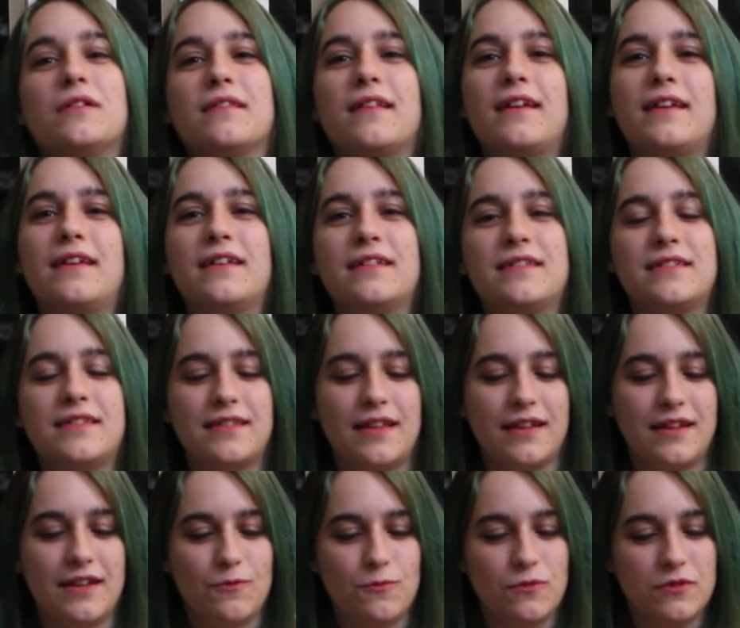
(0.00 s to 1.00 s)
Like, it's
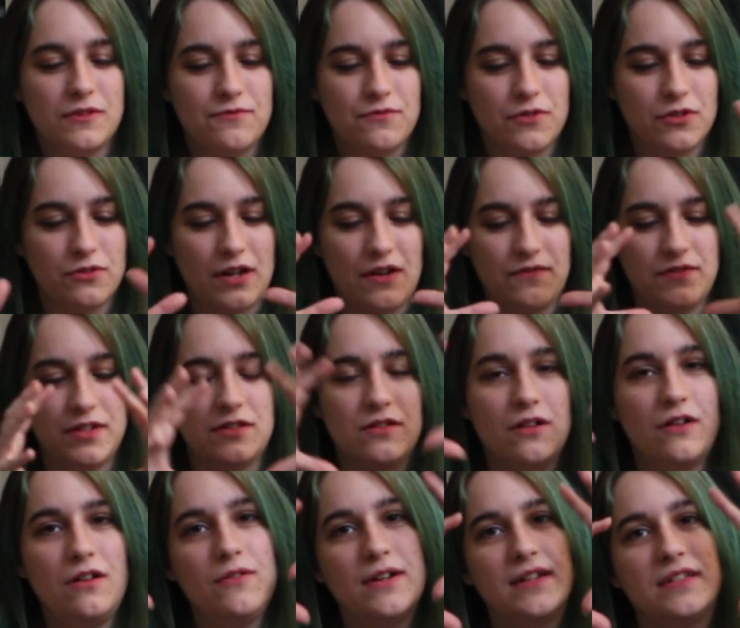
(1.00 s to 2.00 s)
like in World of Warcraft, it's
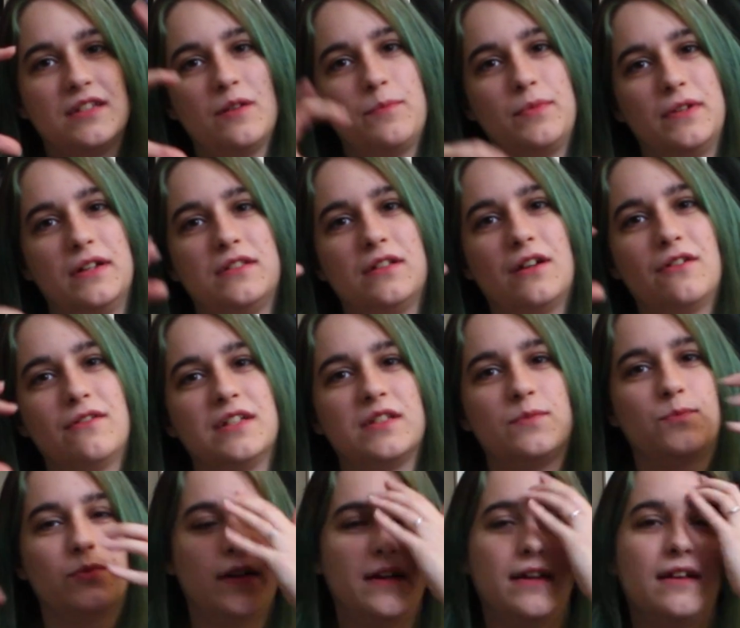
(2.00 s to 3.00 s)
always up and it's always
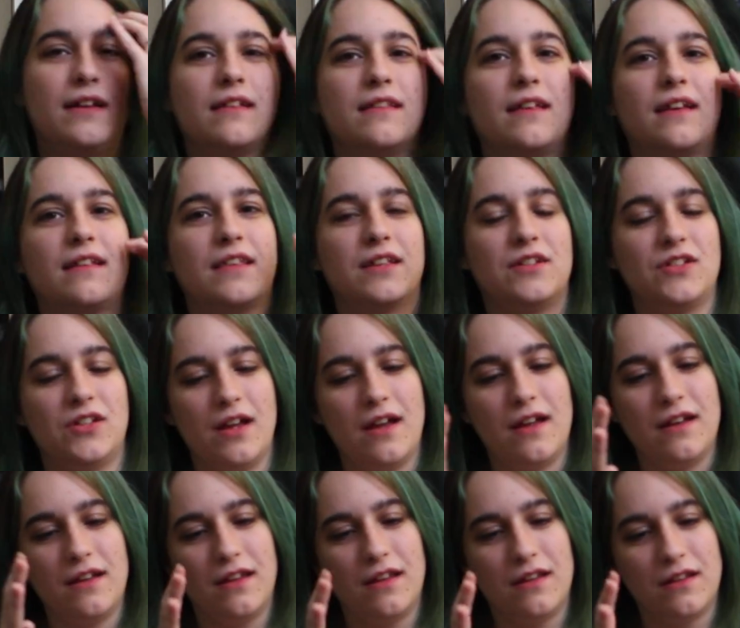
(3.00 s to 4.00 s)
bright, and like the
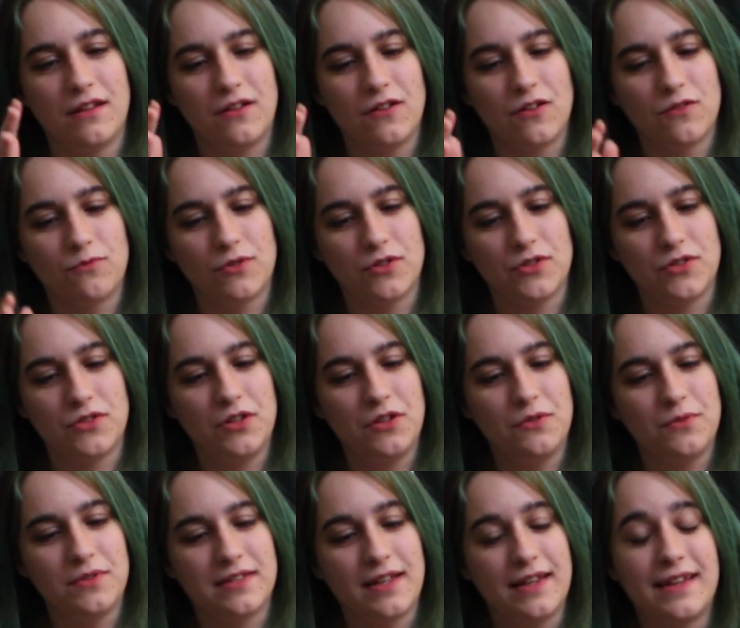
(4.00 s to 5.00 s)
chat in Guild Wars 2
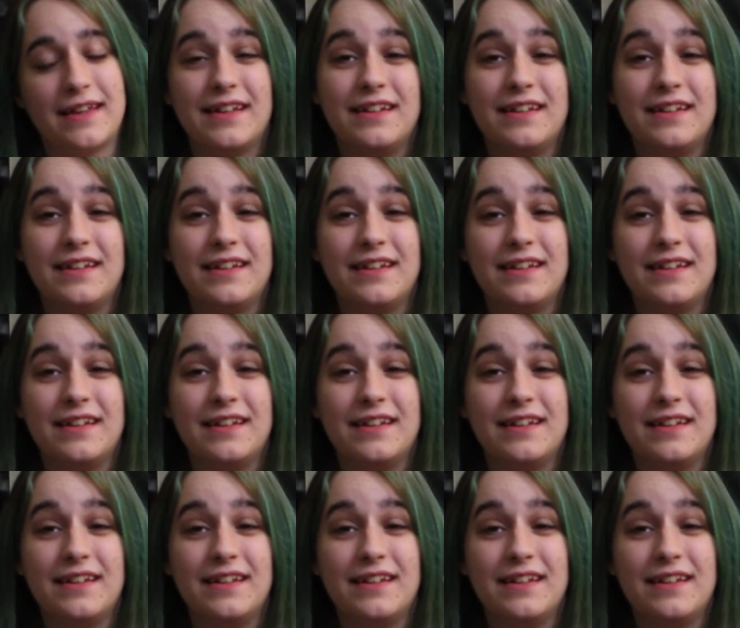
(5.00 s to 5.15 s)
is like,